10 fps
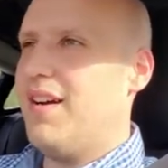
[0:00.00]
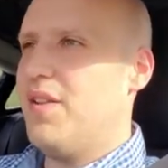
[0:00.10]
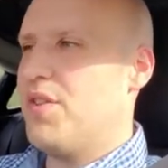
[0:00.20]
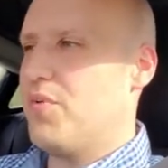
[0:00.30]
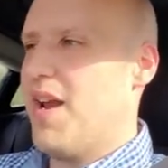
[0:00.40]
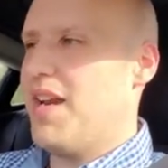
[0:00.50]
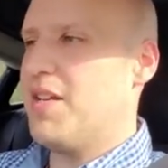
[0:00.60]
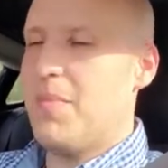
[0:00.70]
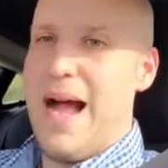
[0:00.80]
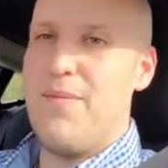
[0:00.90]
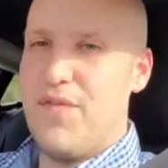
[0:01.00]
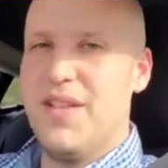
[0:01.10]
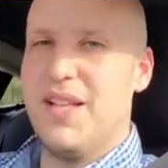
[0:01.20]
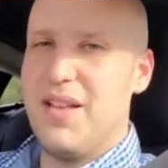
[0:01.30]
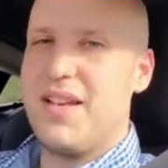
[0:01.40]
the random I'm
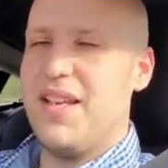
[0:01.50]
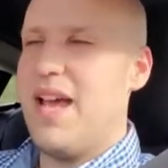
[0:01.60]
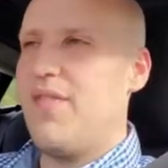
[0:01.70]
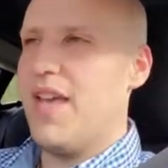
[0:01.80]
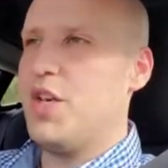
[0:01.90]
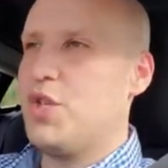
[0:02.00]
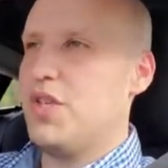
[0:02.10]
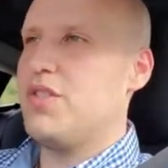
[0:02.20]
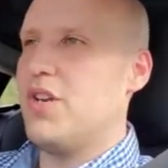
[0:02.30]
feeling lucky navigation.